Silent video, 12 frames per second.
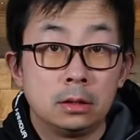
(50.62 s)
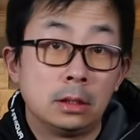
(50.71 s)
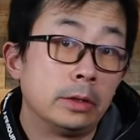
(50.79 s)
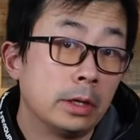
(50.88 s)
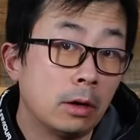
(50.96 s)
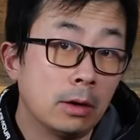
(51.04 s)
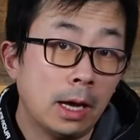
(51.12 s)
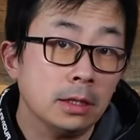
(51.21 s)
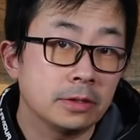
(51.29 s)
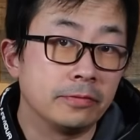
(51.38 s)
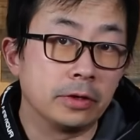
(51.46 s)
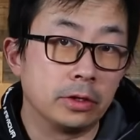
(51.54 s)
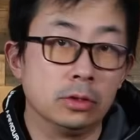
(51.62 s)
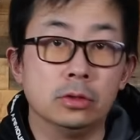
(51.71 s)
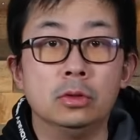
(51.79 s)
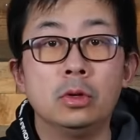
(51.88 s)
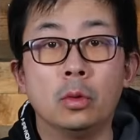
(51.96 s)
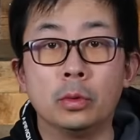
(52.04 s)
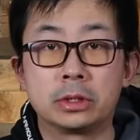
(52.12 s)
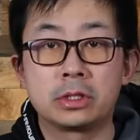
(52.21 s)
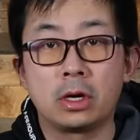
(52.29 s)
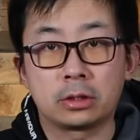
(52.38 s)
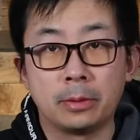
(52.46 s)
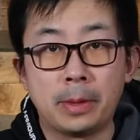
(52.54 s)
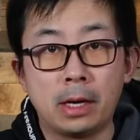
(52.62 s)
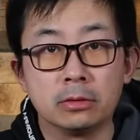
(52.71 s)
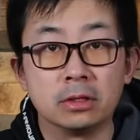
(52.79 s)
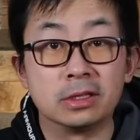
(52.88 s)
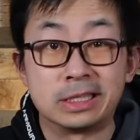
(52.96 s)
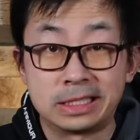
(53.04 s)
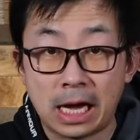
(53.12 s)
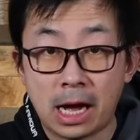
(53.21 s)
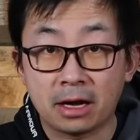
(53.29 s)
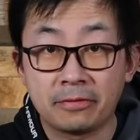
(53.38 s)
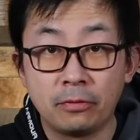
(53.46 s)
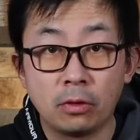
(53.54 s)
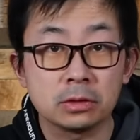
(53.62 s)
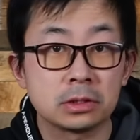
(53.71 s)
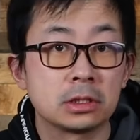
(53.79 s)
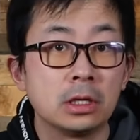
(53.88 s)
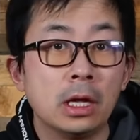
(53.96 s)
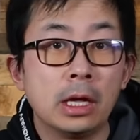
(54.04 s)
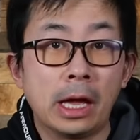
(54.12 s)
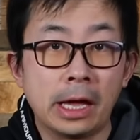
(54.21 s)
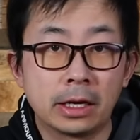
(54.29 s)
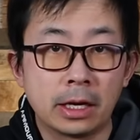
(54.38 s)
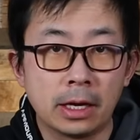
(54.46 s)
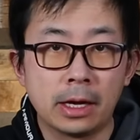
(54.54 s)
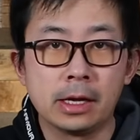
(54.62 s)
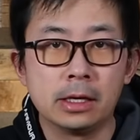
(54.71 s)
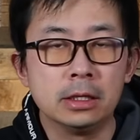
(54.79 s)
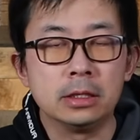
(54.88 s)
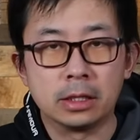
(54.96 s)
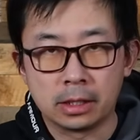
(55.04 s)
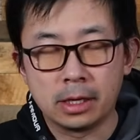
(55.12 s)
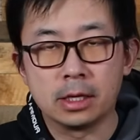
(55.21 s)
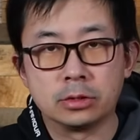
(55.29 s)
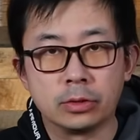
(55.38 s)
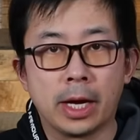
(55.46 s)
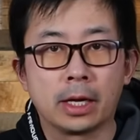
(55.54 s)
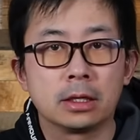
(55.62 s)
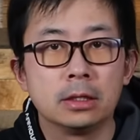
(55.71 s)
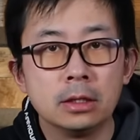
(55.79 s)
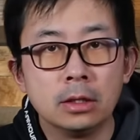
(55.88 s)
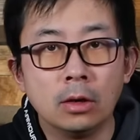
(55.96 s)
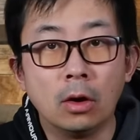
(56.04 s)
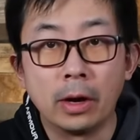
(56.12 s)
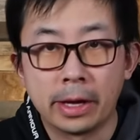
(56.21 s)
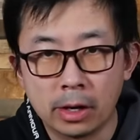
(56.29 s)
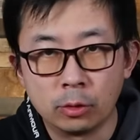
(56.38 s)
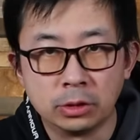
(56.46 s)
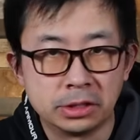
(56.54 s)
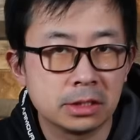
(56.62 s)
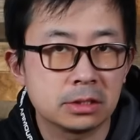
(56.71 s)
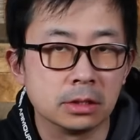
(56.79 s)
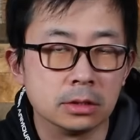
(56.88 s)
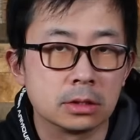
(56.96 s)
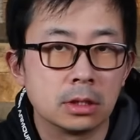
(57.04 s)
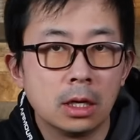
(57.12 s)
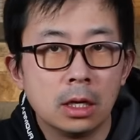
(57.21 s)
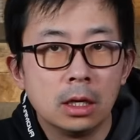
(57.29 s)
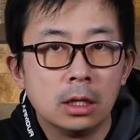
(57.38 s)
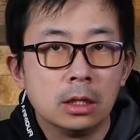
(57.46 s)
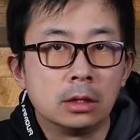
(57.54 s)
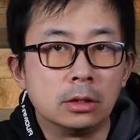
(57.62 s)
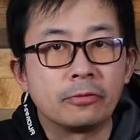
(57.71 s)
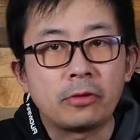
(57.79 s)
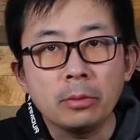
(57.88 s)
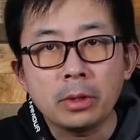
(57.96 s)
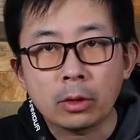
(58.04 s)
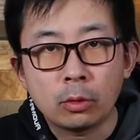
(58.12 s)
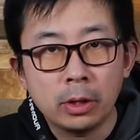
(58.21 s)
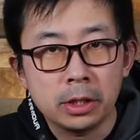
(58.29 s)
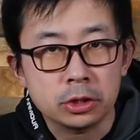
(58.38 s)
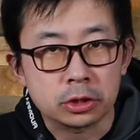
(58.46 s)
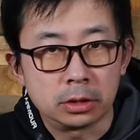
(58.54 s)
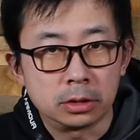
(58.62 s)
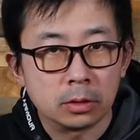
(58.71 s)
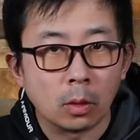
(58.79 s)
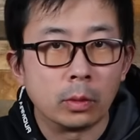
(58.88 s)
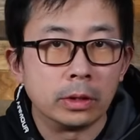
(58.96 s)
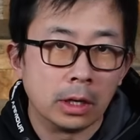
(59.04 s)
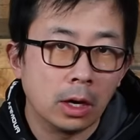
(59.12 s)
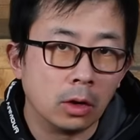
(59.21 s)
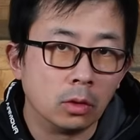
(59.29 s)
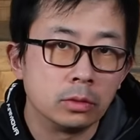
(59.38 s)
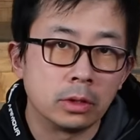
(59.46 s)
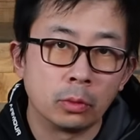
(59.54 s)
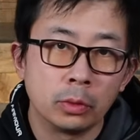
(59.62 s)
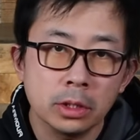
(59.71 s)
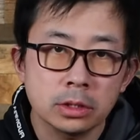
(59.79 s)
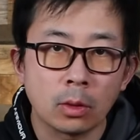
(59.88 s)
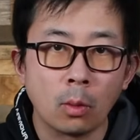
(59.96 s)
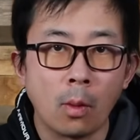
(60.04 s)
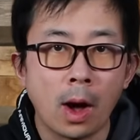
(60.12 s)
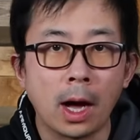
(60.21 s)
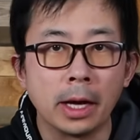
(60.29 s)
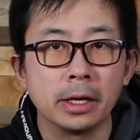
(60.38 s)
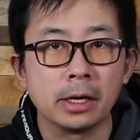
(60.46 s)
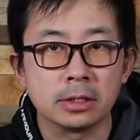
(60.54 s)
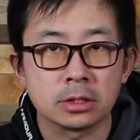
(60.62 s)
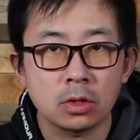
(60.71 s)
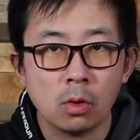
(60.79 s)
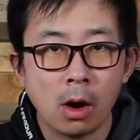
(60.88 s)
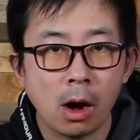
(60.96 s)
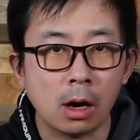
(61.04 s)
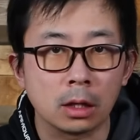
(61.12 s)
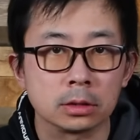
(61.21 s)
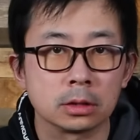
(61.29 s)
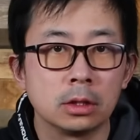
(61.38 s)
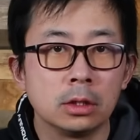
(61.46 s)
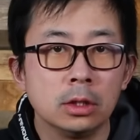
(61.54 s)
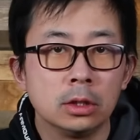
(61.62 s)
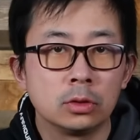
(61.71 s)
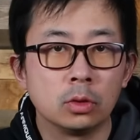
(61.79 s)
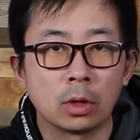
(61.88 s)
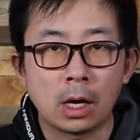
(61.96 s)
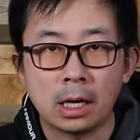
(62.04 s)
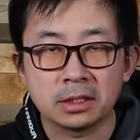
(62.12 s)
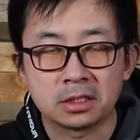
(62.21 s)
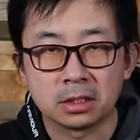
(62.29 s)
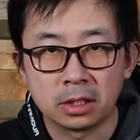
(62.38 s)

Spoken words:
Now, in our last video, we talked about the dark force, aka the air drag or air resistance. Now, from the equation, we know the reason why it is so hard to cast